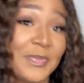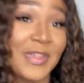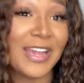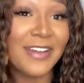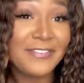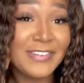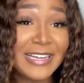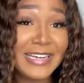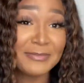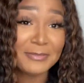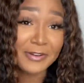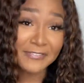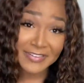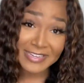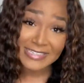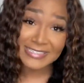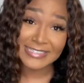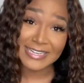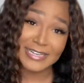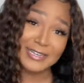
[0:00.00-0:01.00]
I feel like I'm on
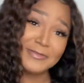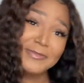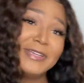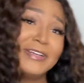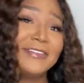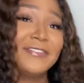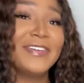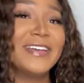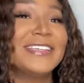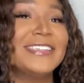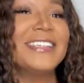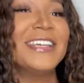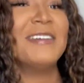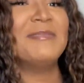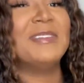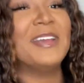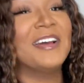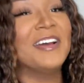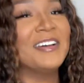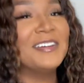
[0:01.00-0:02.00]
FaceTime. We on
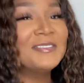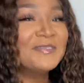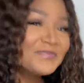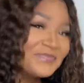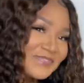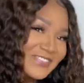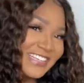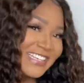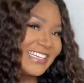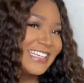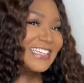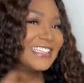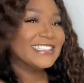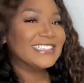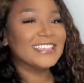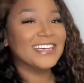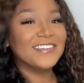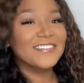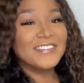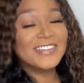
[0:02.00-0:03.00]
FaceTime, y'all.
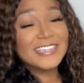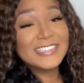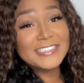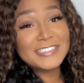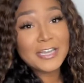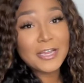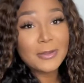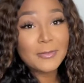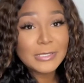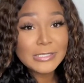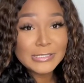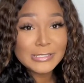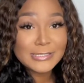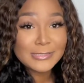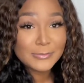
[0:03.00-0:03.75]
So I'm finna show y'all my shoes.